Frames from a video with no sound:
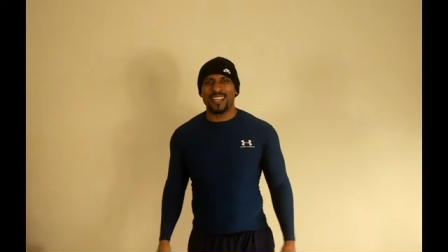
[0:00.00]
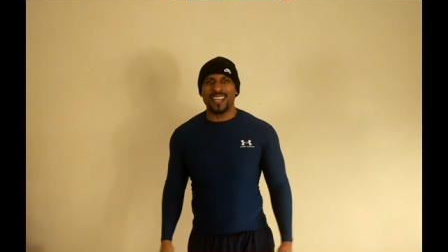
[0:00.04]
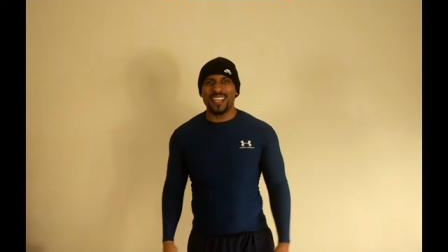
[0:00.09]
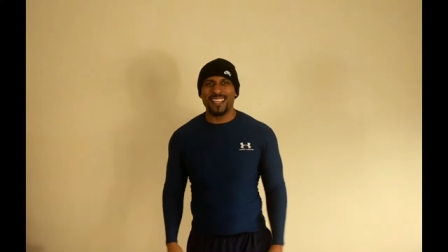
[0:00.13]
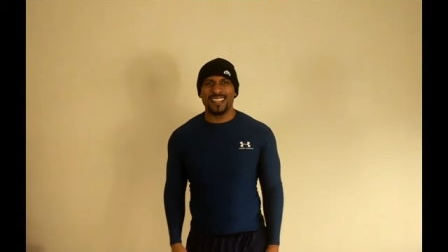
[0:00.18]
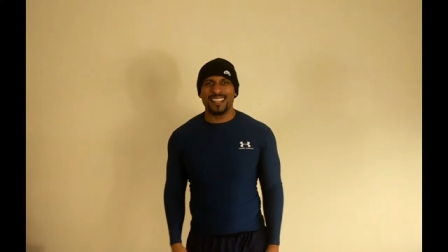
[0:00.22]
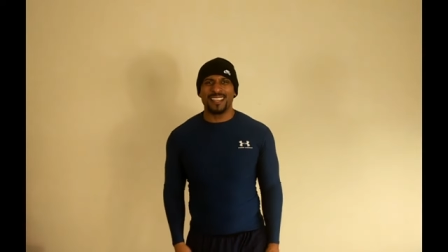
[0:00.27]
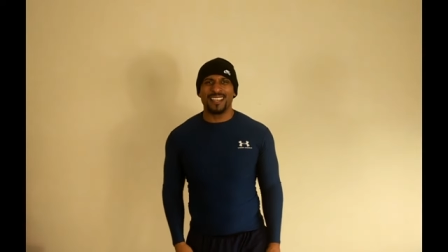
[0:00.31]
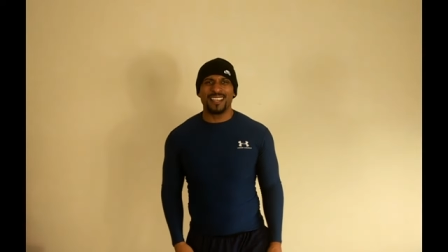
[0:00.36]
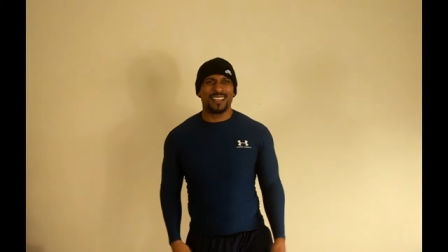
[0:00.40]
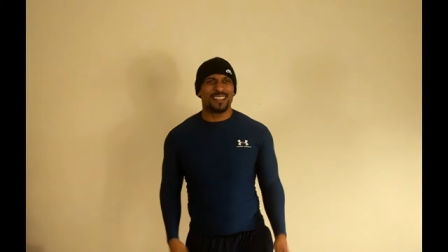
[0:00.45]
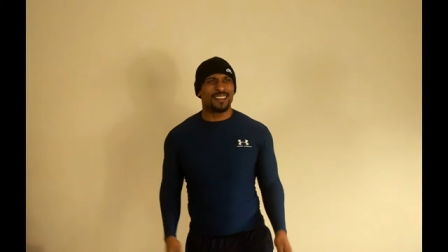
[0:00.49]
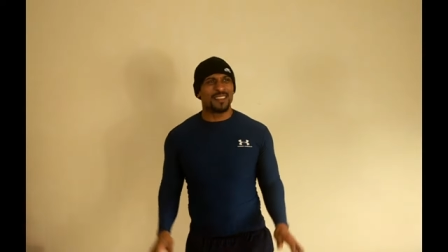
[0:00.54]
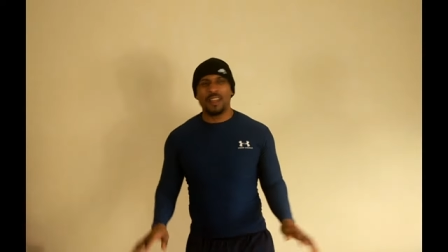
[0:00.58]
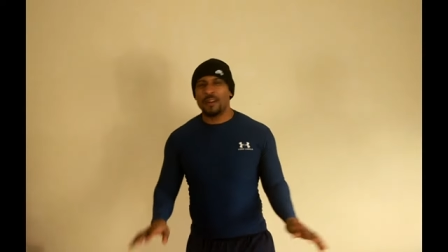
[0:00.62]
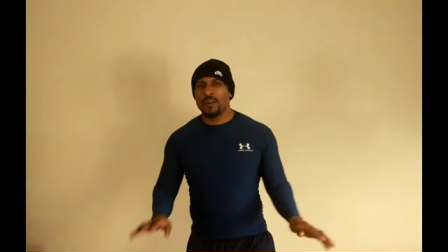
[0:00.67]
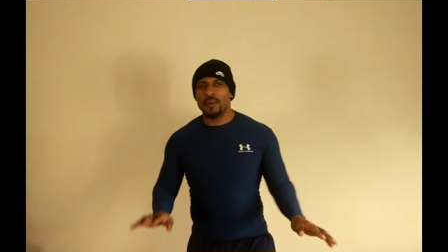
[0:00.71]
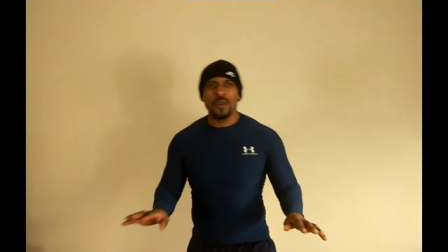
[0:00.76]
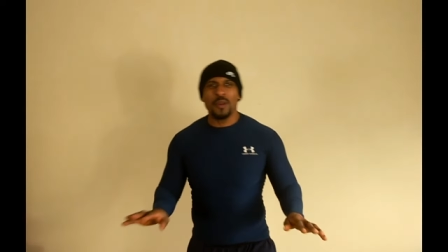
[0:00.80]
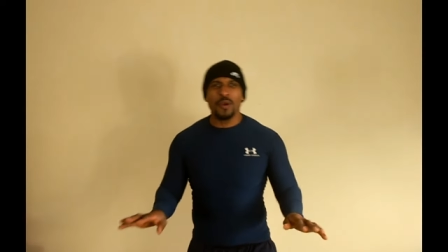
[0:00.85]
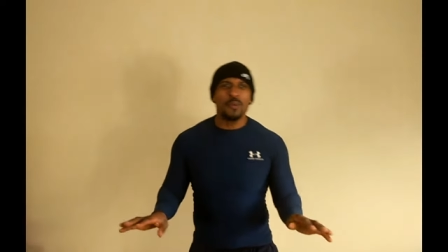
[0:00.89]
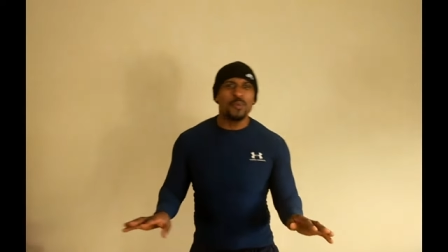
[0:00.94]
day?
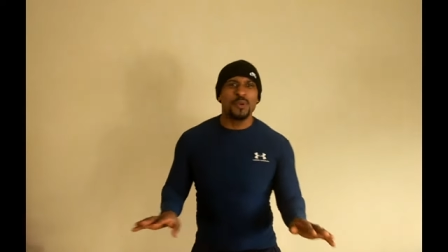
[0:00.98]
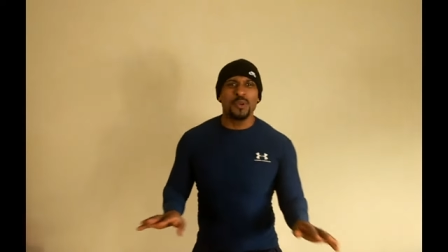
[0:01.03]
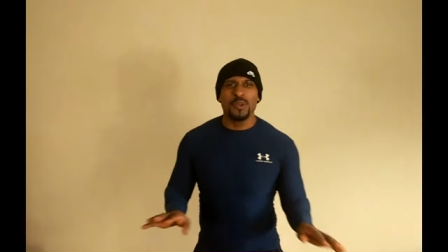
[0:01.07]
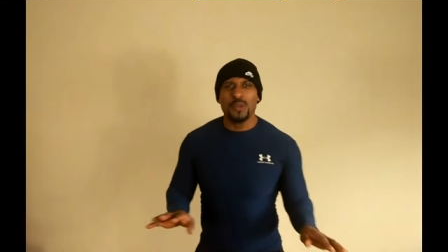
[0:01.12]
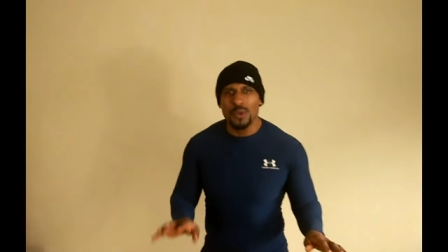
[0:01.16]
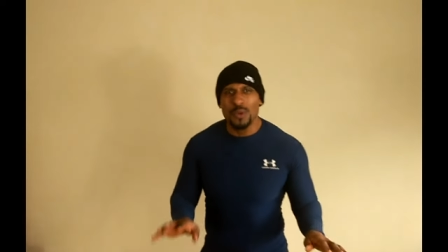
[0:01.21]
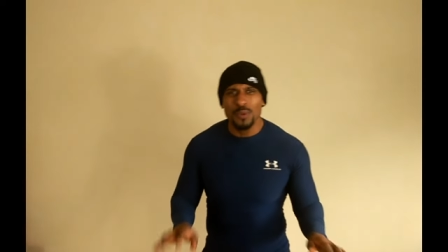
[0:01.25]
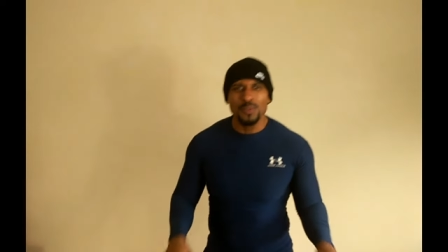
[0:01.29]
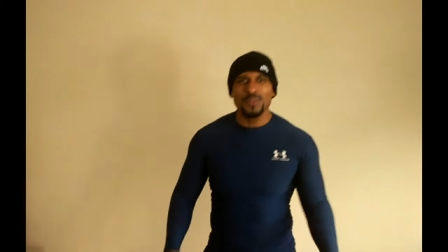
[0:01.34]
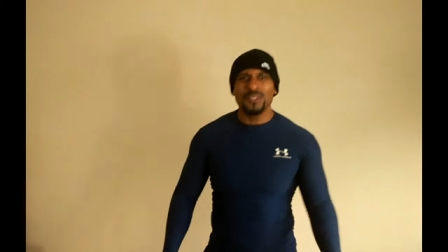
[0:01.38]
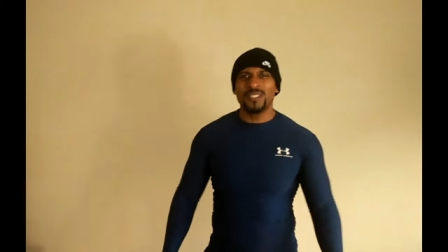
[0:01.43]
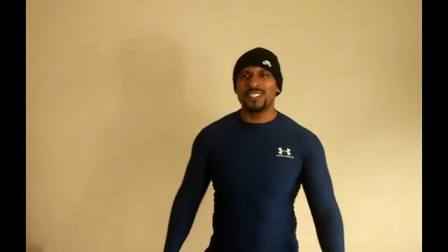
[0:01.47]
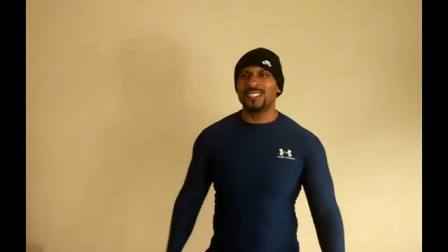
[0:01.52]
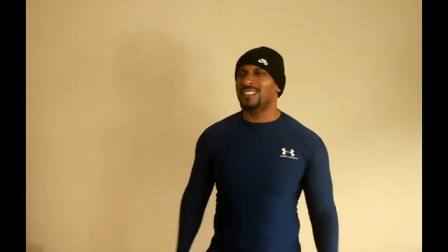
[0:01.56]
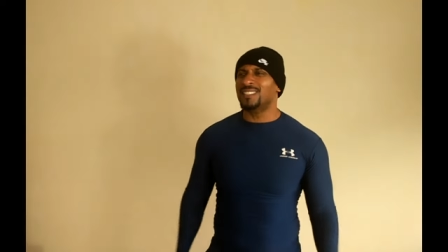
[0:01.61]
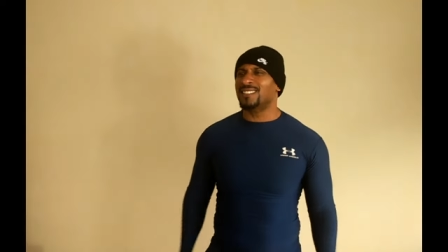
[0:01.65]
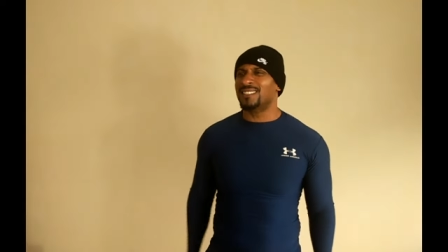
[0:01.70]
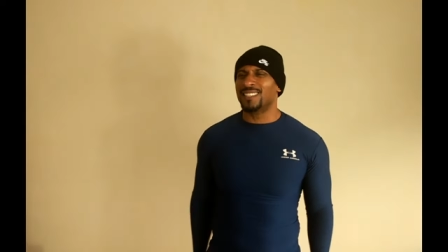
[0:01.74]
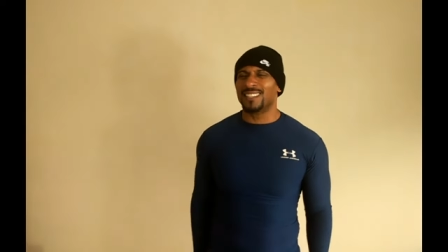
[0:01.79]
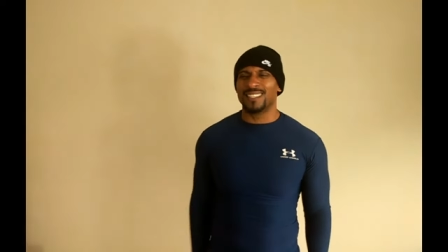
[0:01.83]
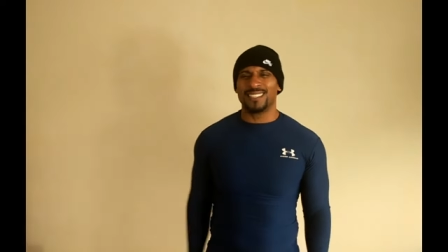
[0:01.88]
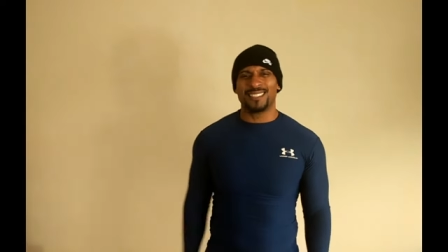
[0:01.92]
There are no
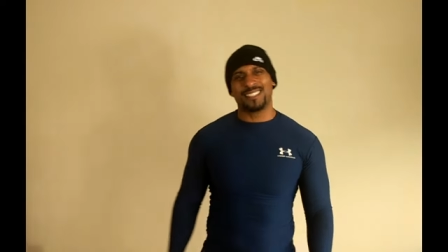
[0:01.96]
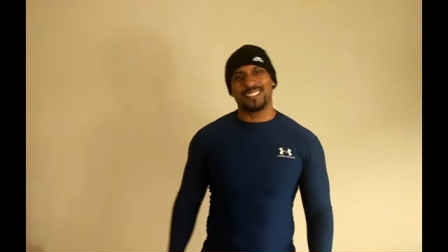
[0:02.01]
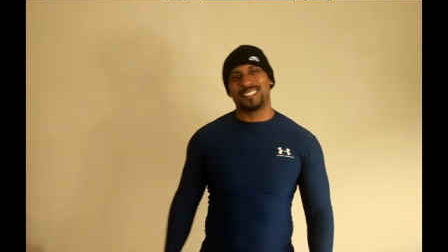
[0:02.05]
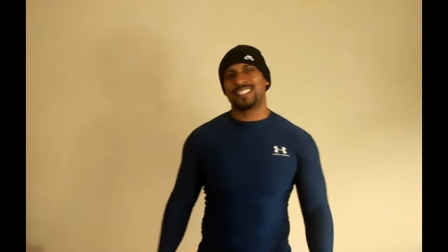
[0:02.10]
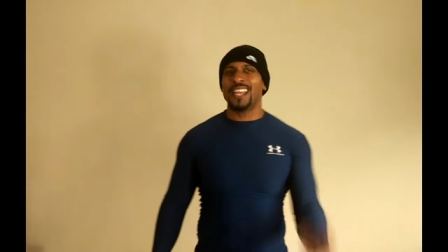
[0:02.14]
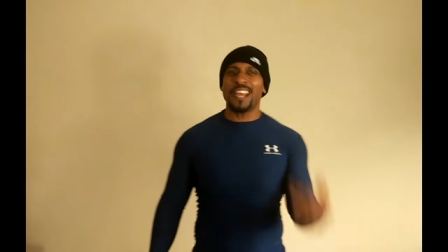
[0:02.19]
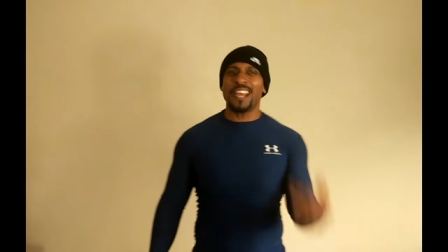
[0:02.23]
losers? It's a